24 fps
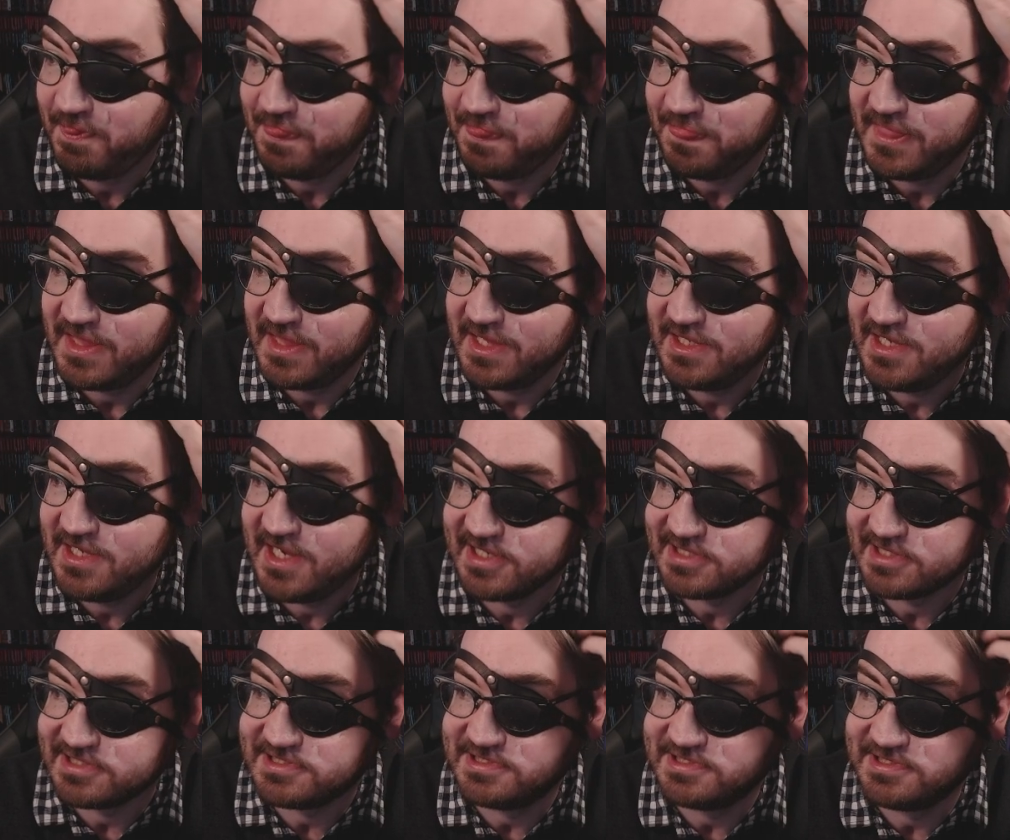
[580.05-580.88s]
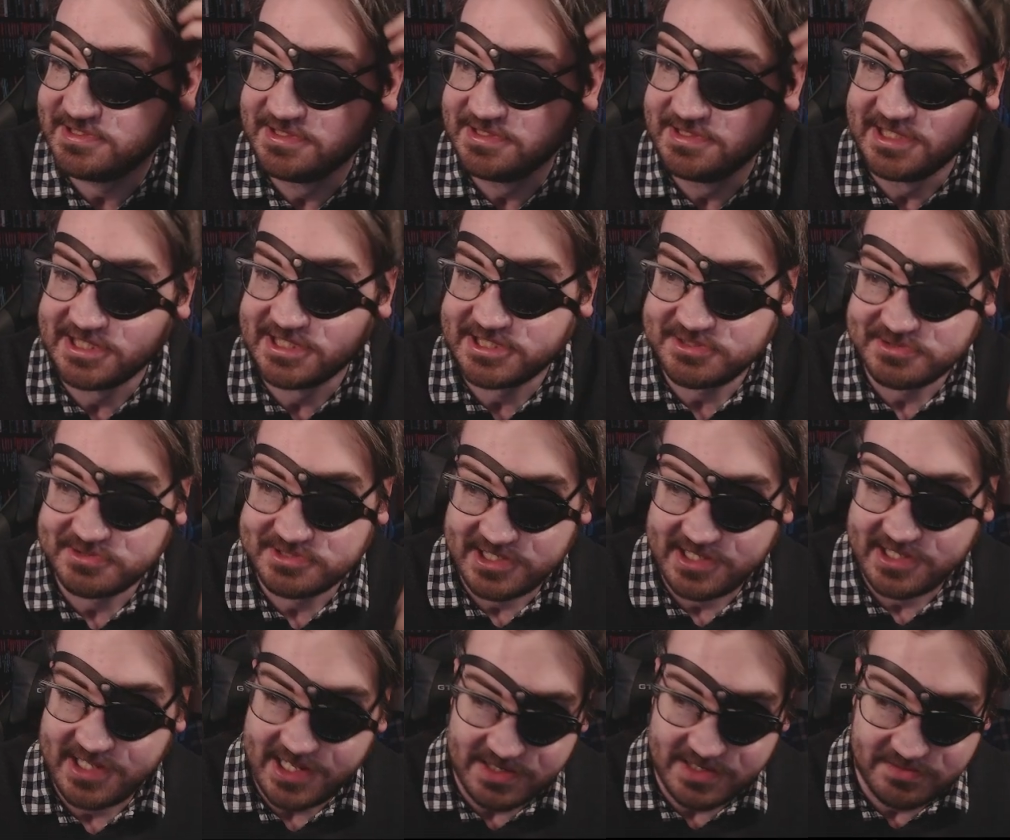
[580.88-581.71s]
Yes, this was a
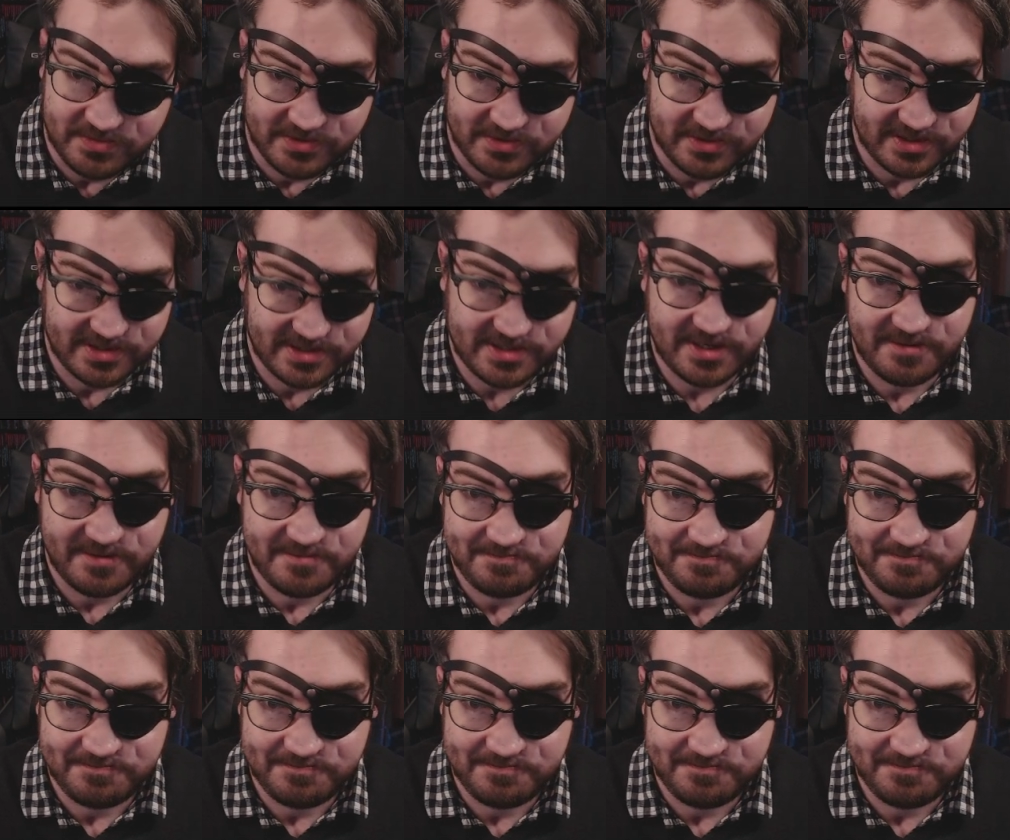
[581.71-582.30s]
lot of work.